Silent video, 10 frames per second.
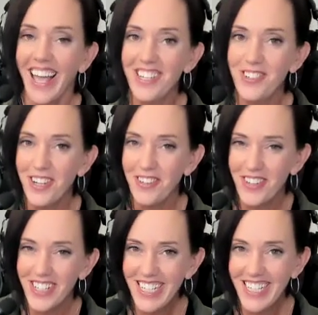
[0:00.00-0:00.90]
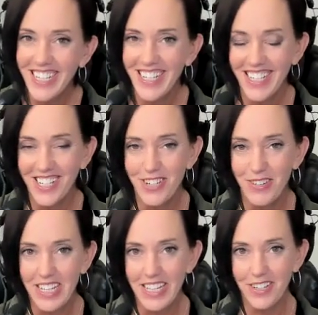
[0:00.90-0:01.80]
And you can really get
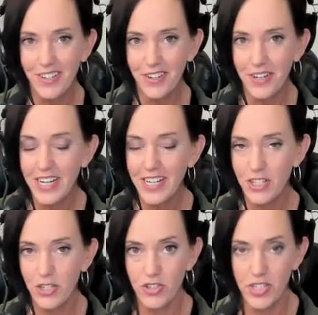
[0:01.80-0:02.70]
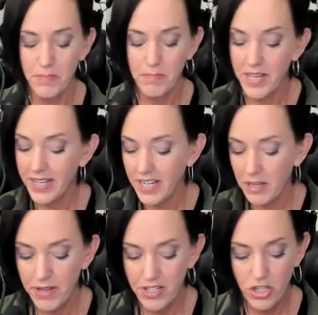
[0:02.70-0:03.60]
your ear to just pick
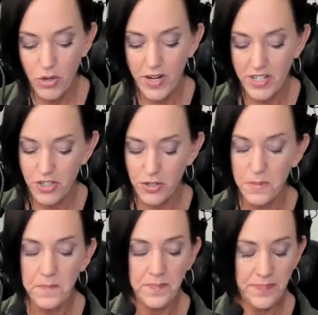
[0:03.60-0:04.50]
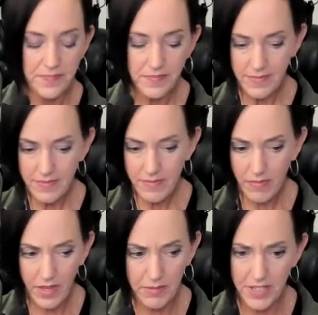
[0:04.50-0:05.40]
pitch you want to.
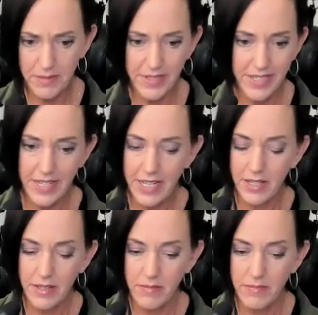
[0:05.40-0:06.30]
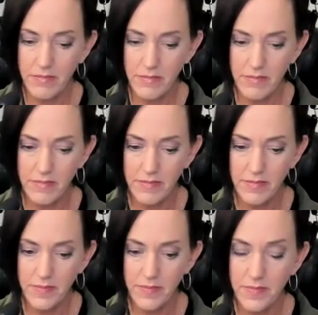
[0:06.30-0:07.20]
I'm going to pick,
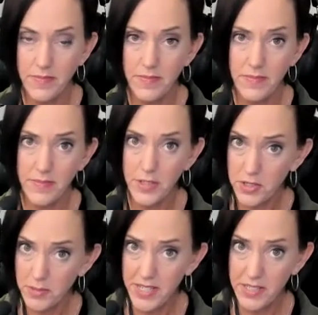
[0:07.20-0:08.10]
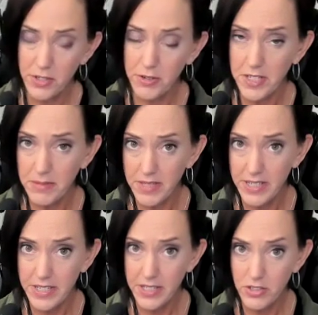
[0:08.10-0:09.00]
there's my starting
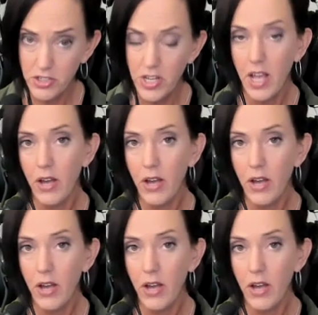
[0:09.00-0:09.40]
pitch.